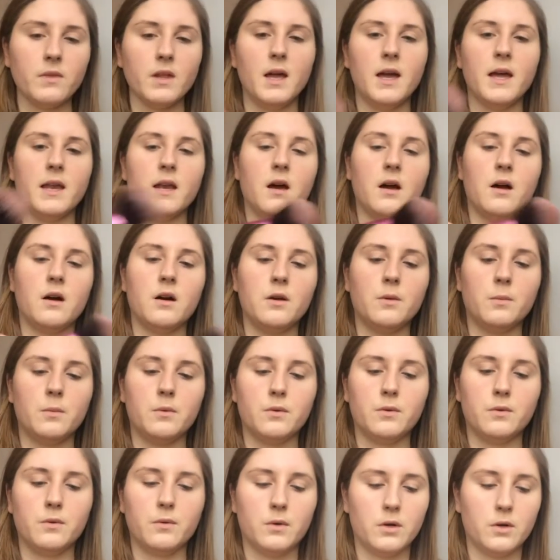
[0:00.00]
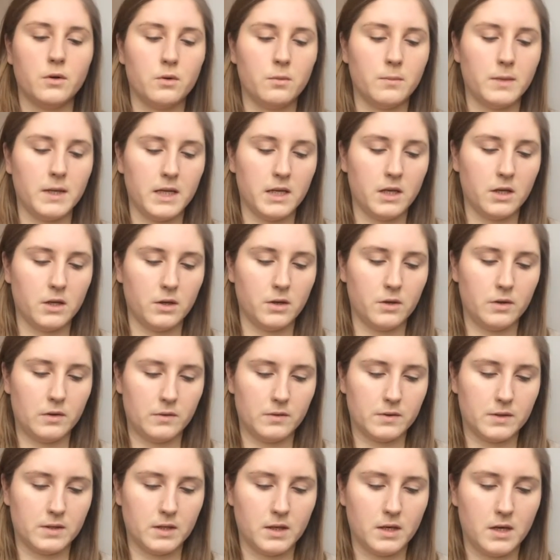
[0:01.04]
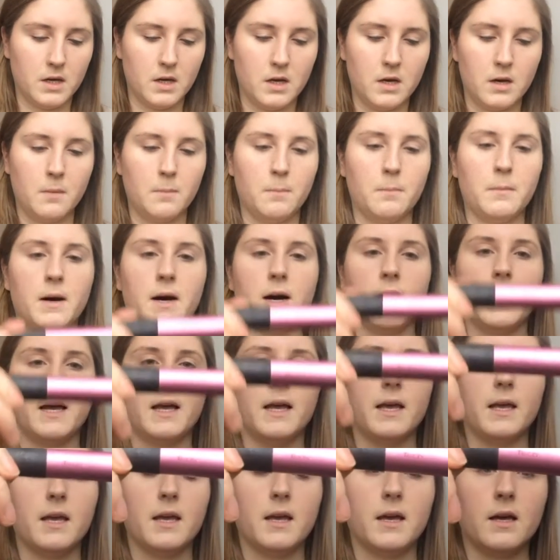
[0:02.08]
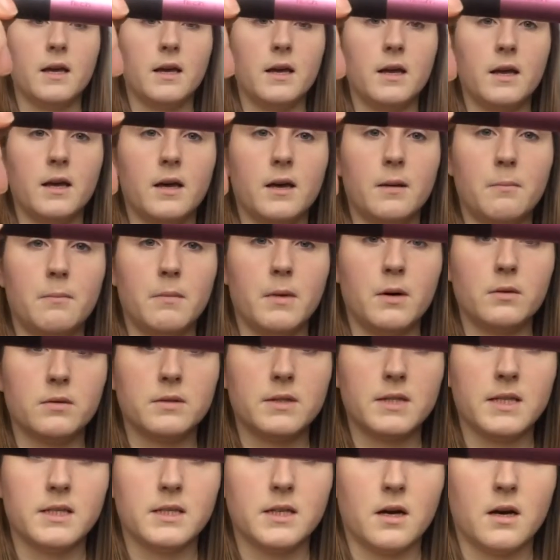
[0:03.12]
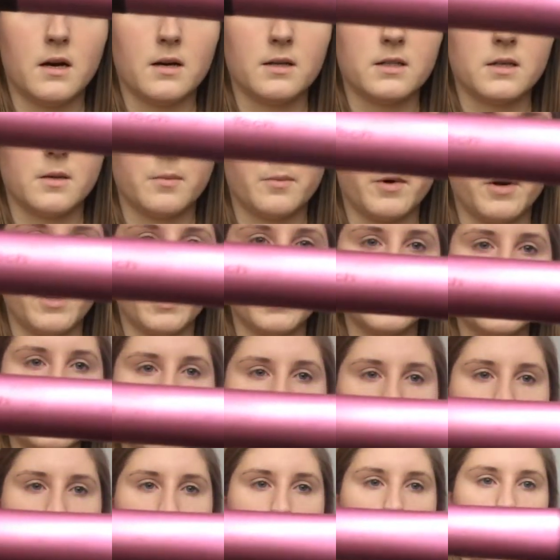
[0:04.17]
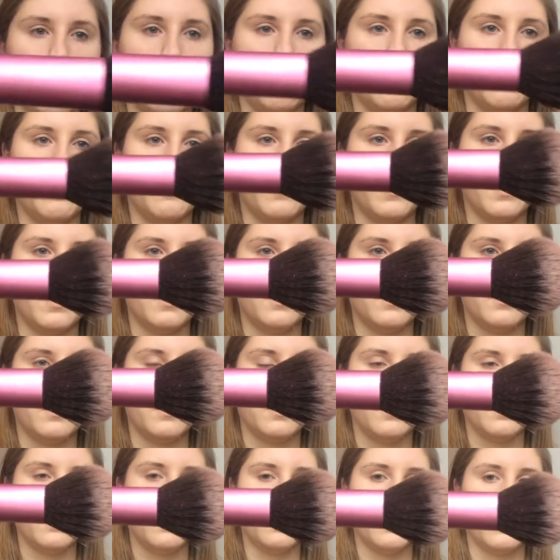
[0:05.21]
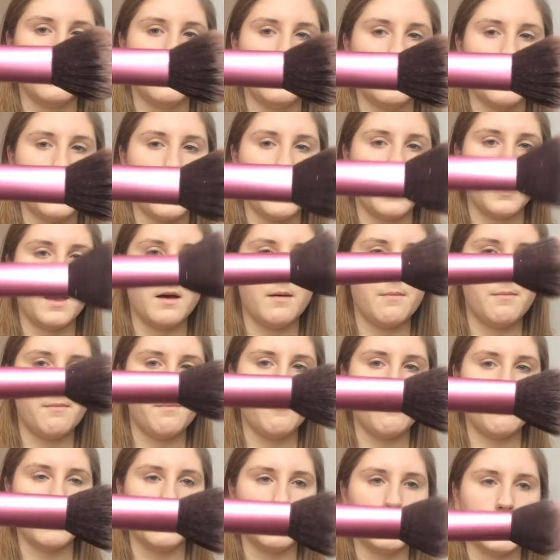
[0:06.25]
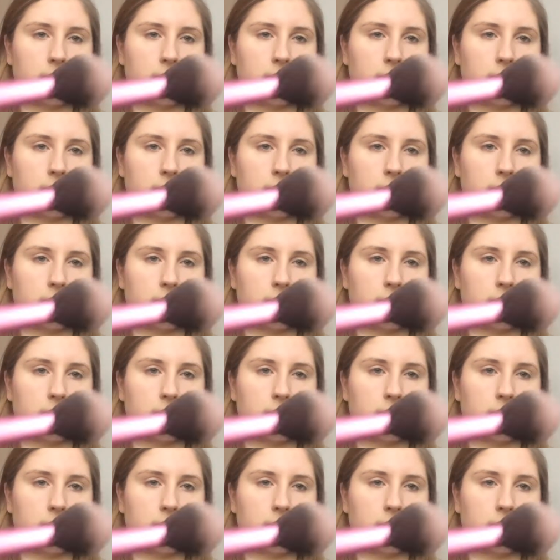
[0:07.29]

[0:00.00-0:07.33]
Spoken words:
And I will normally use my multitask brush from Real